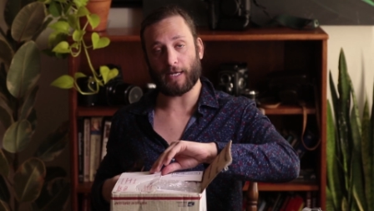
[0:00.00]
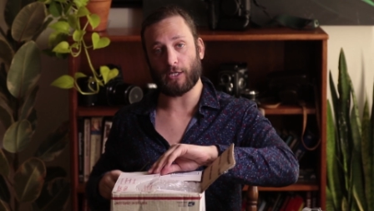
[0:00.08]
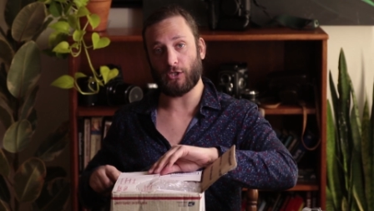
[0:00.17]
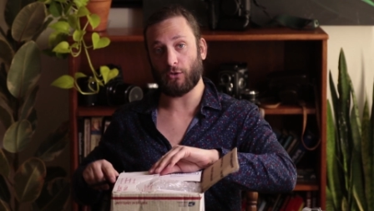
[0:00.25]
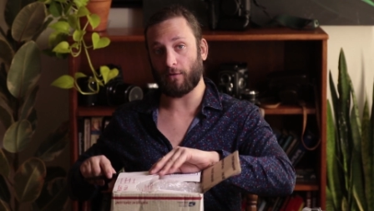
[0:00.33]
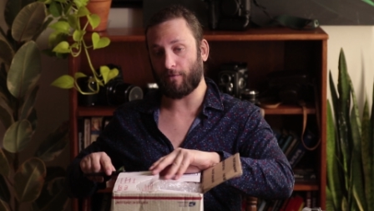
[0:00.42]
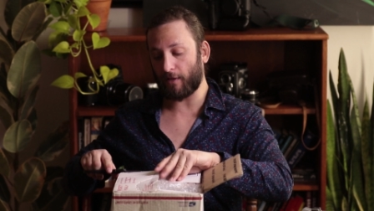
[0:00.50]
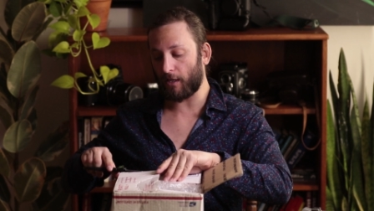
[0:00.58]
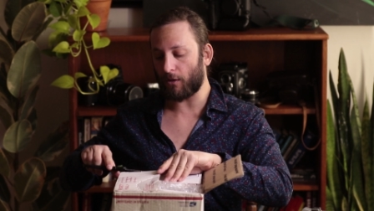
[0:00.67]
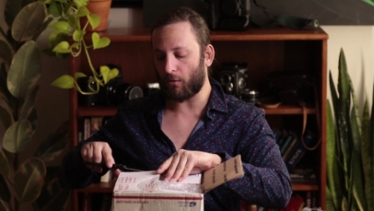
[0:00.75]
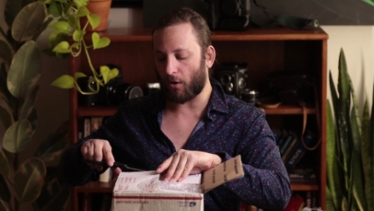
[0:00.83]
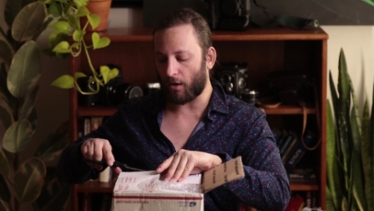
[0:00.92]
I could do a
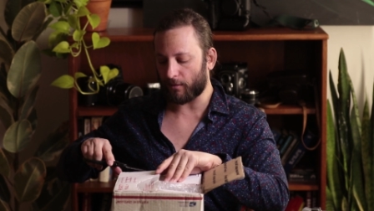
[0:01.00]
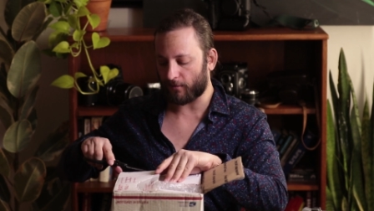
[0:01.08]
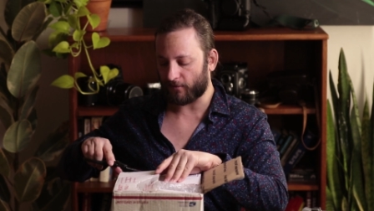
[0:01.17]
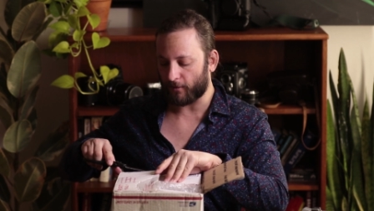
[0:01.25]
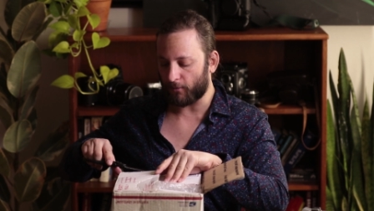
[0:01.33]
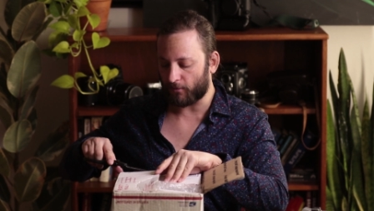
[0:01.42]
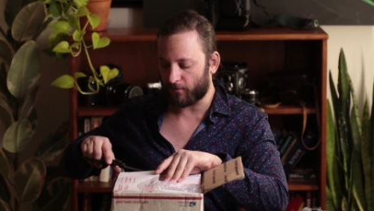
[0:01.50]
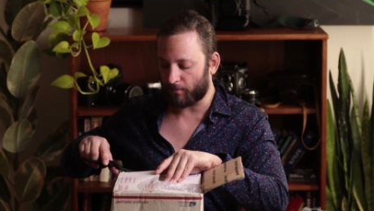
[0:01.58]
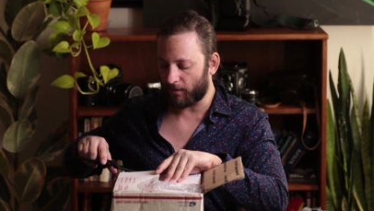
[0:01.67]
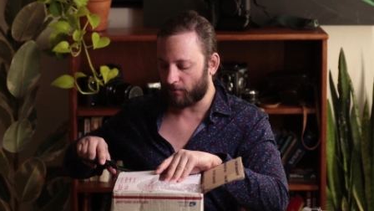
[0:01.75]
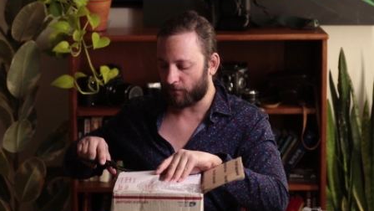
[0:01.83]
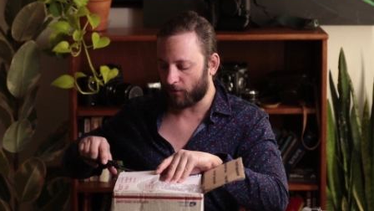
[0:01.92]
video on slow
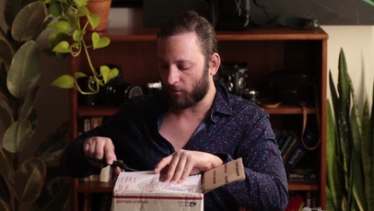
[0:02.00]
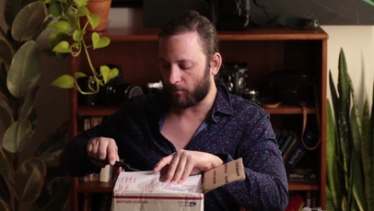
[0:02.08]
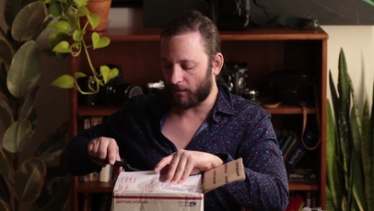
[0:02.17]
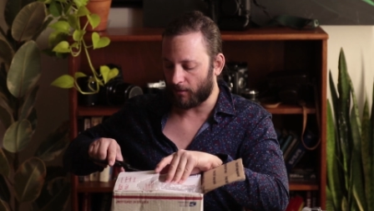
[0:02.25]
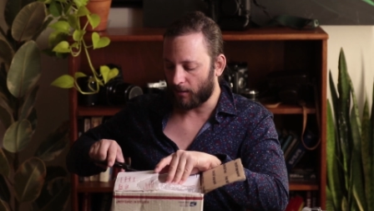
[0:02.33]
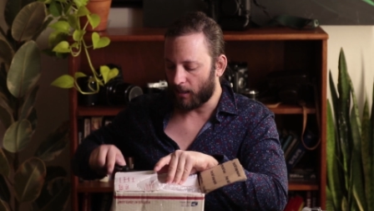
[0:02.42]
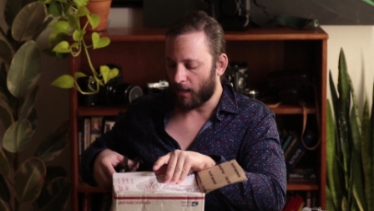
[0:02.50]
speed film and